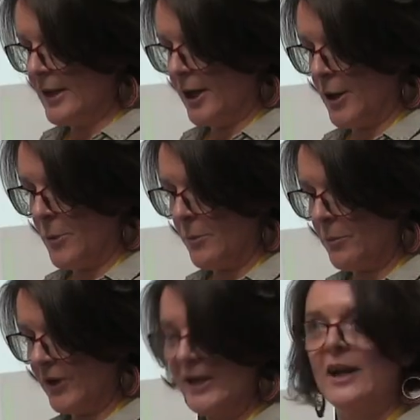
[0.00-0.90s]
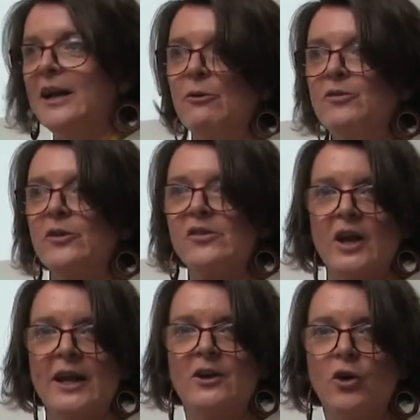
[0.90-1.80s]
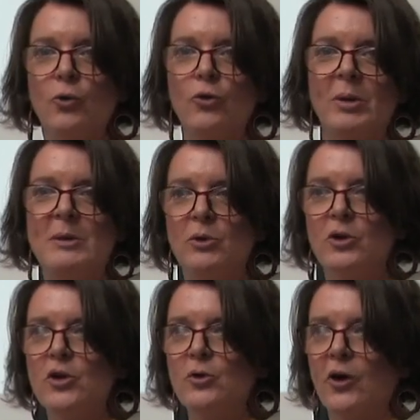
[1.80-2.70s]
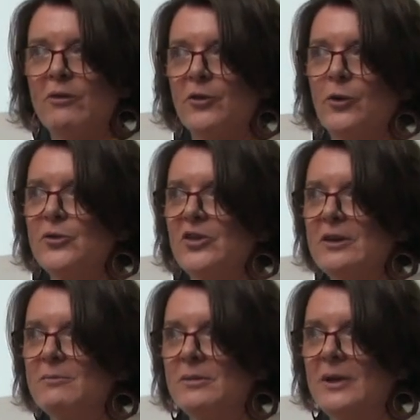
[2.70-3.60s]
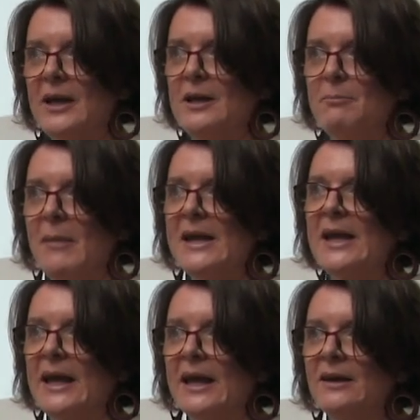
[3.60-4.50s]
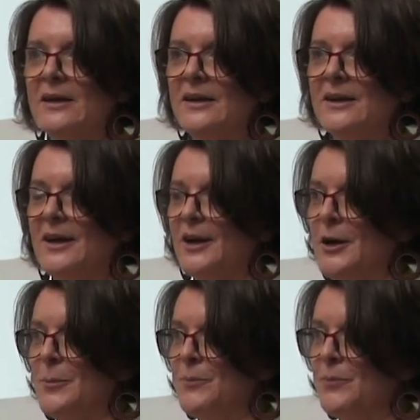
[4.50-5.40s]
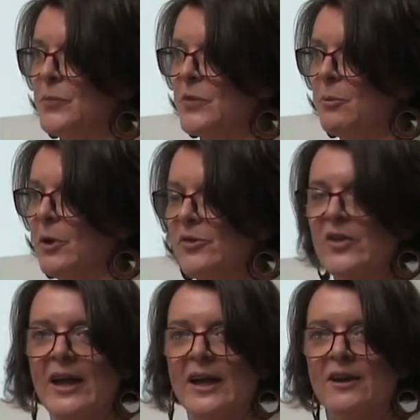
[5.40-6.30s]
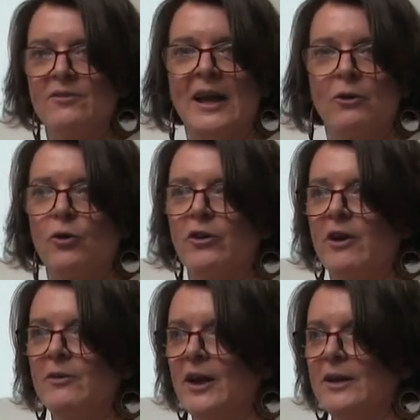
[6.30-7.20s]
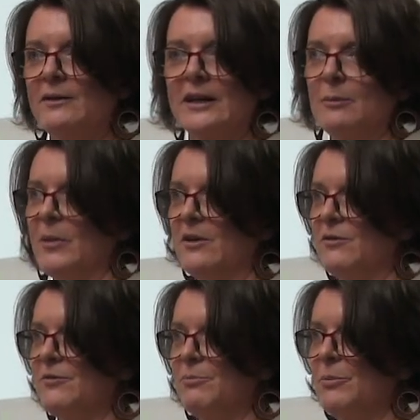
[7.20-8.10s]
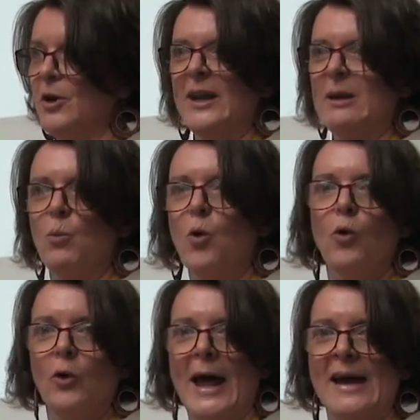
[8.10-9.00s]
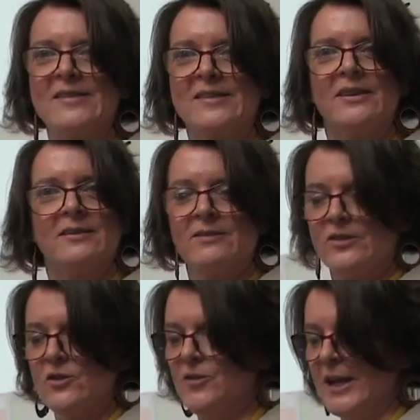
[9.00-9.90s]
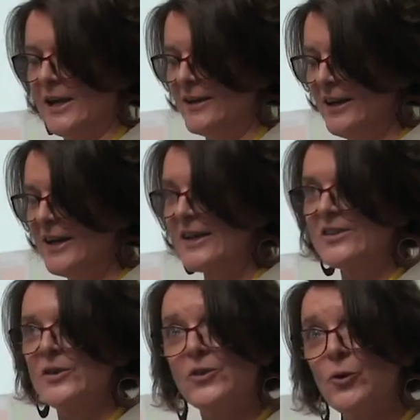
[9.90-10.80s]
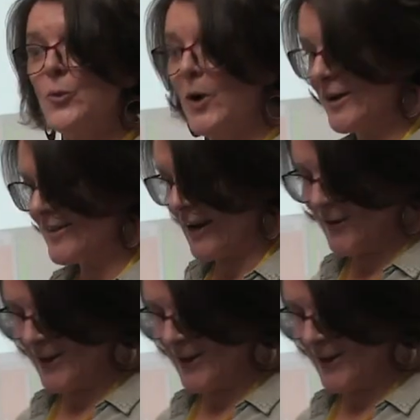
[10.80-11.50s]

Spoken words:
But yeah, it now feels like all the people who got involved in making the mosaic have now got their own like little bit of Berlin Wall-esque souvenir. So it's all worked out